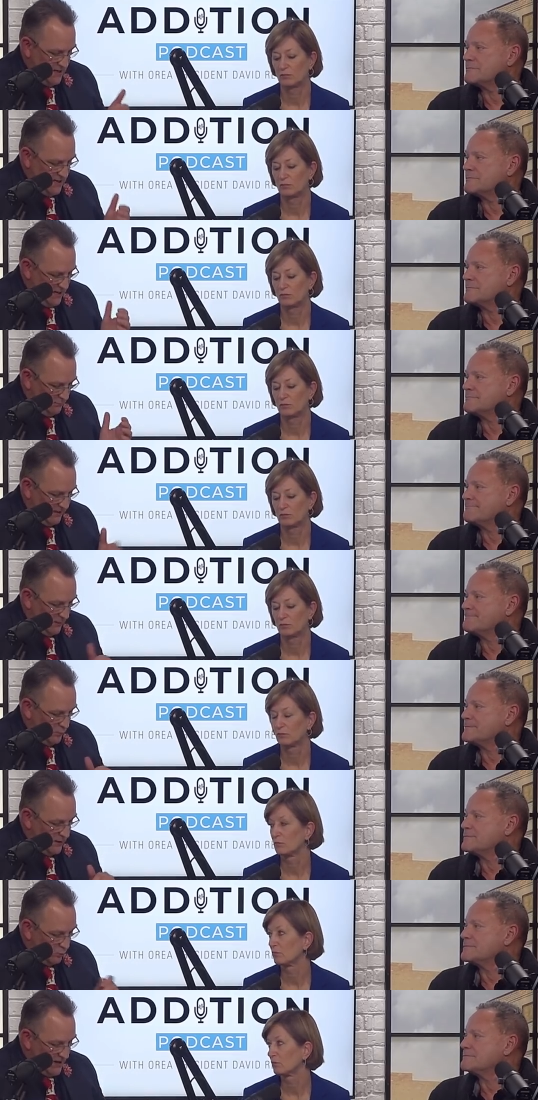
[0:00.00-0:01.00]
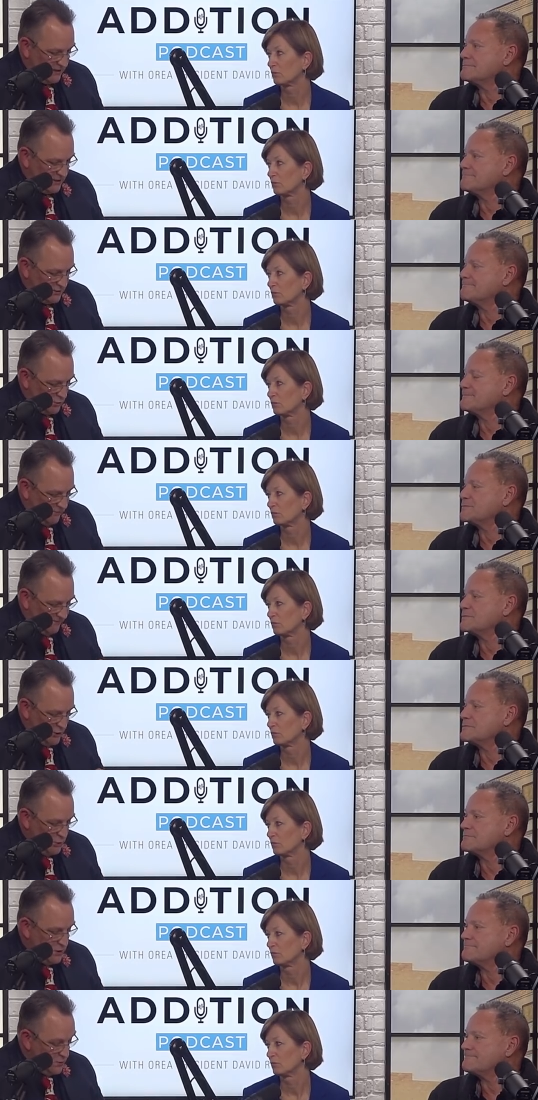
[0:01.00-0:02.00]
Speaker 1: help get rid of rent control for new
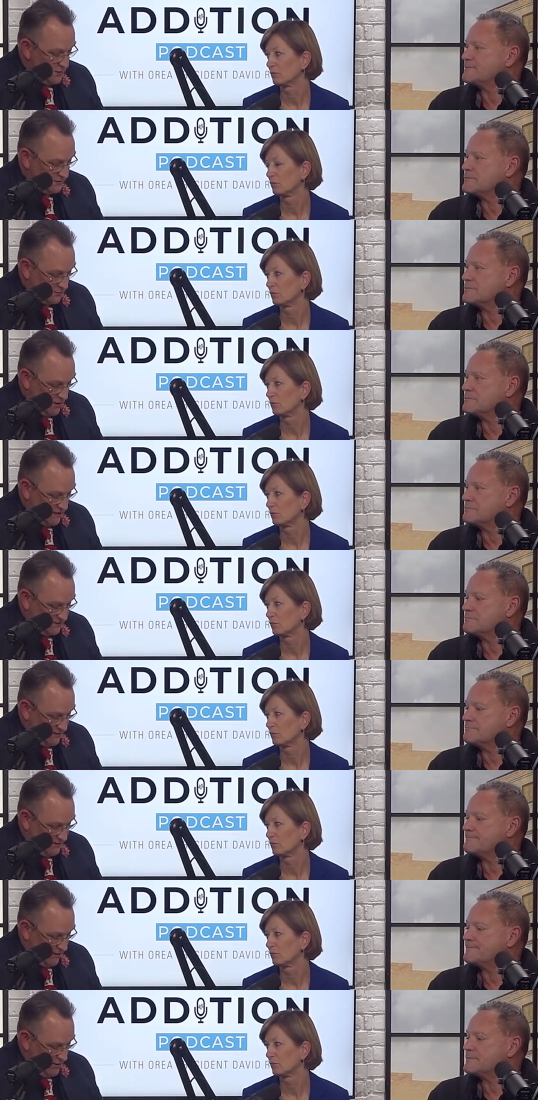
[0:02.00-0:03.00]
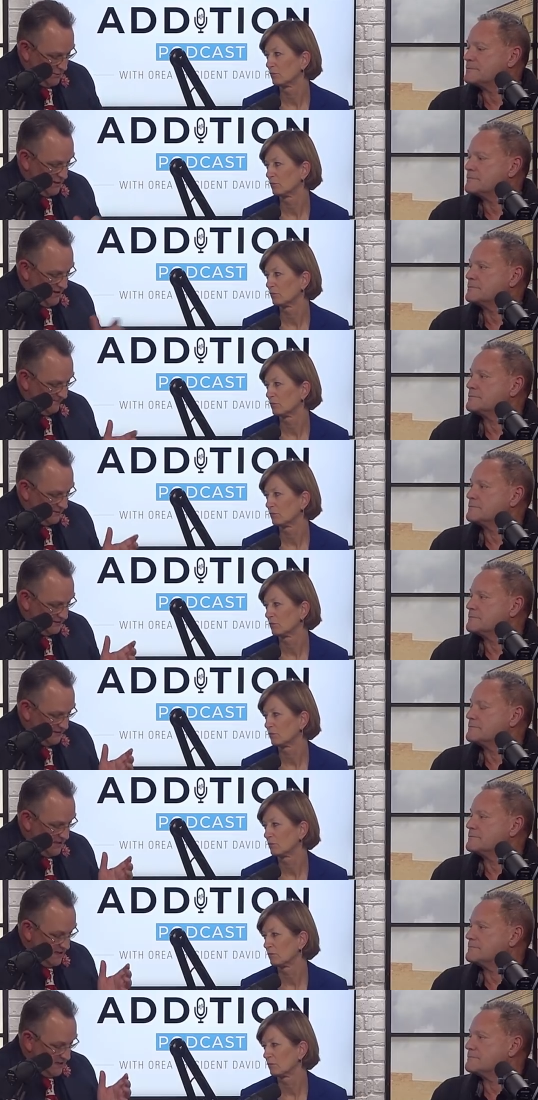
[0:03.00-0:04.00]
units across Ontario in an effort to
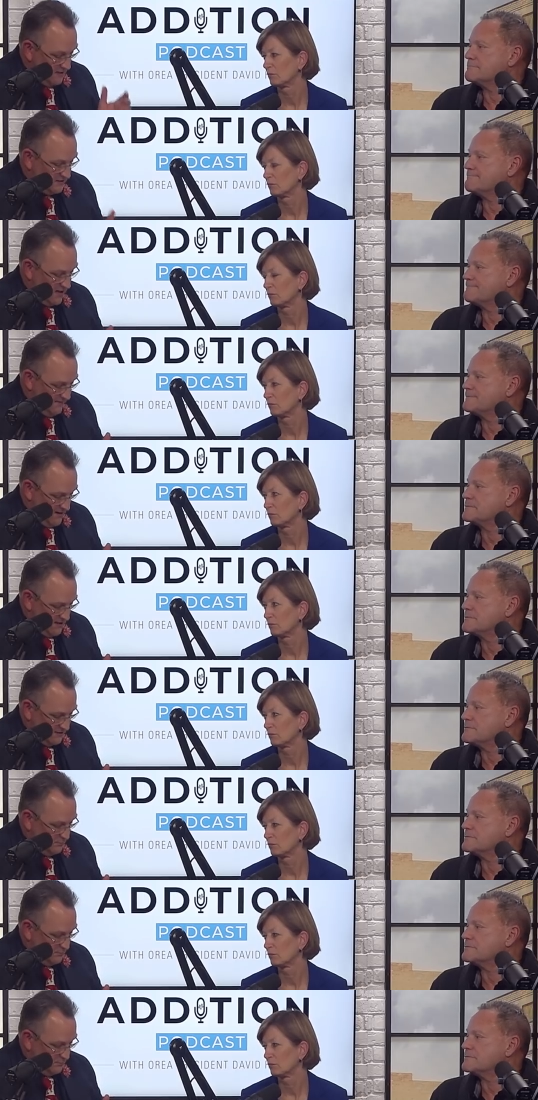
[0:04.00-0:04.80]
incentivize the